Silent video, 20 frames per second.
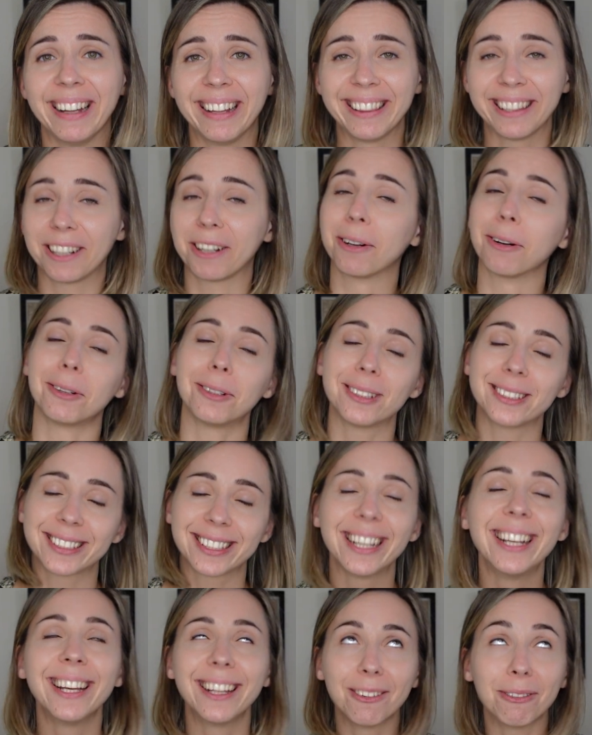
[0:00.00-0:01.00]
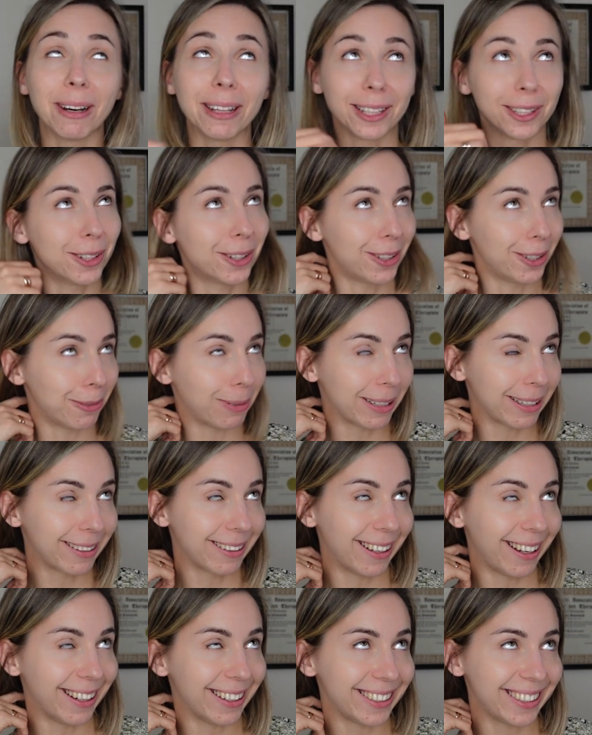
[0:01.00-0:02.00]
The girls, one girl, one
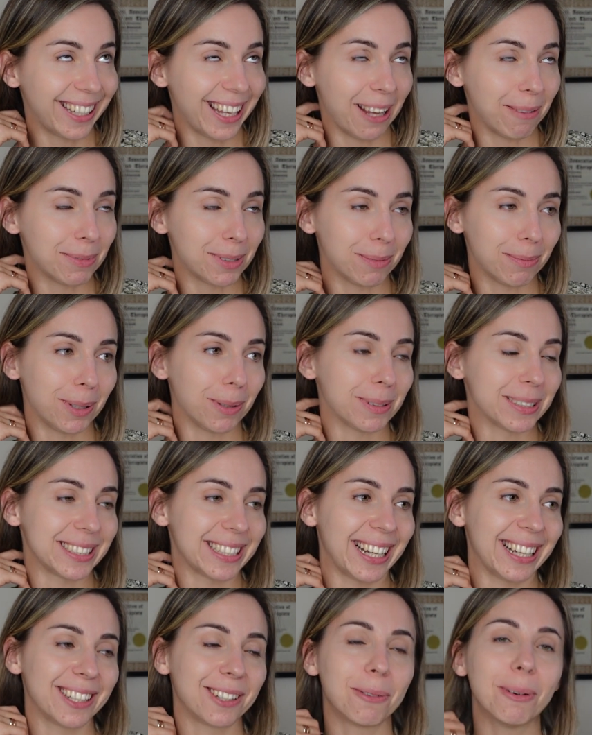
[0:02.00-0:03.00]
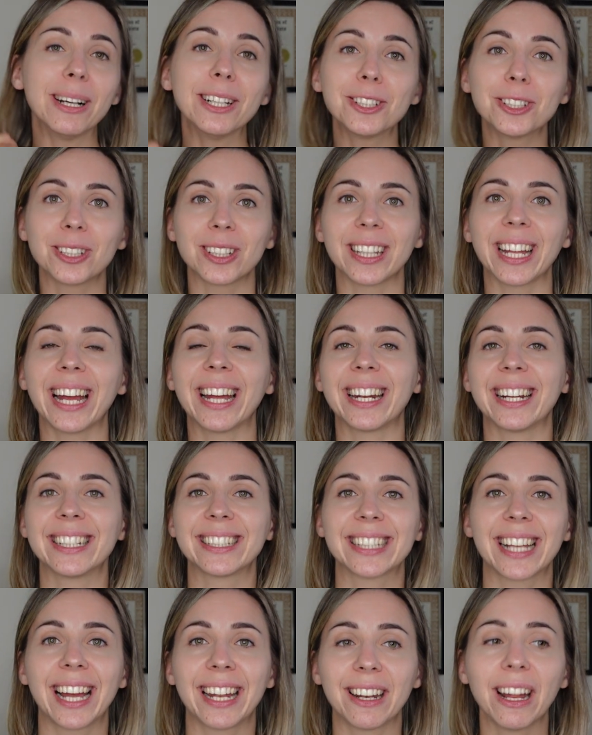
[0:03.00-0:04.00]
client came to me with that question, and I
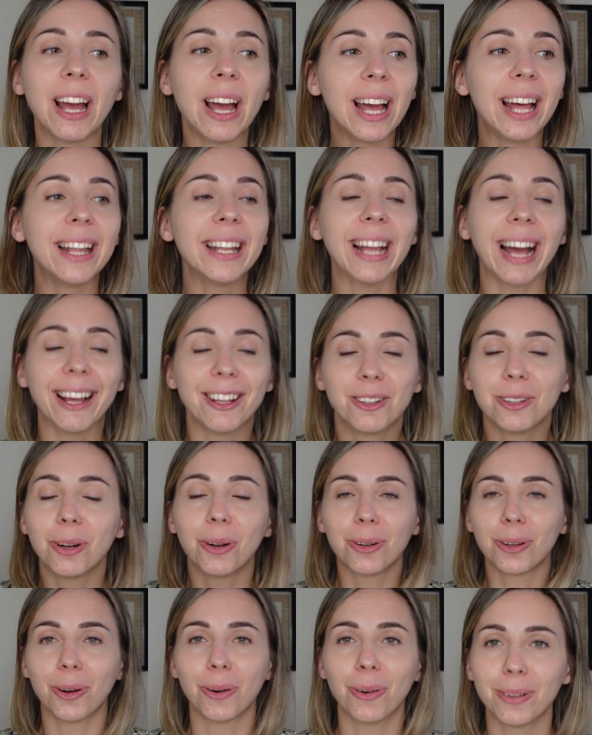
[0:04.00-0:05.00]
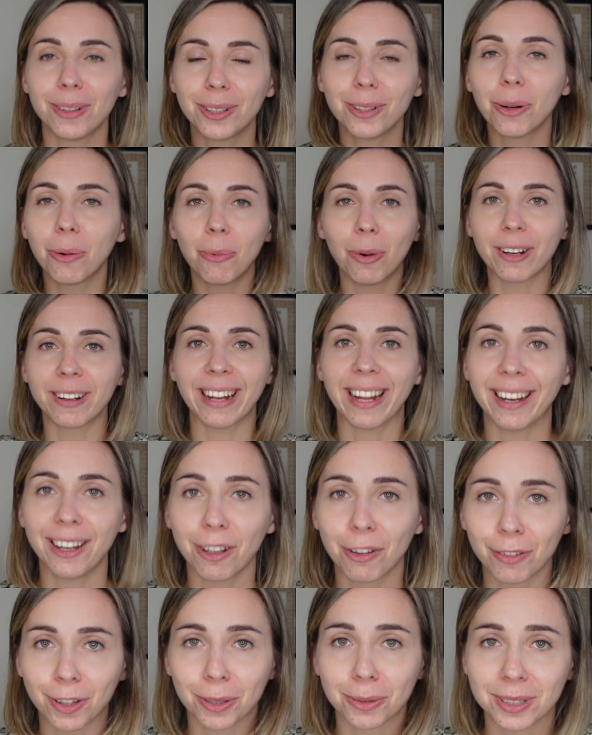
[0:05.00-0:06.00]
said, you don't know, you don't want any
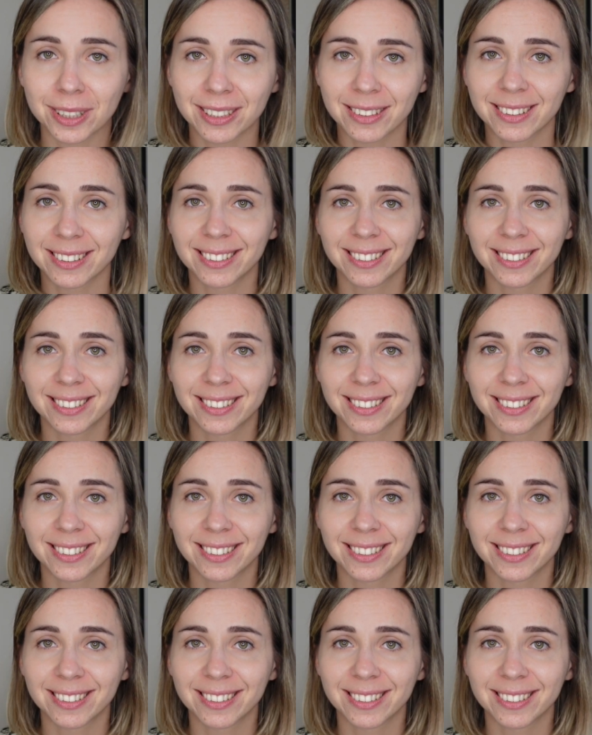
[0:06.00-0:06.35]
of those.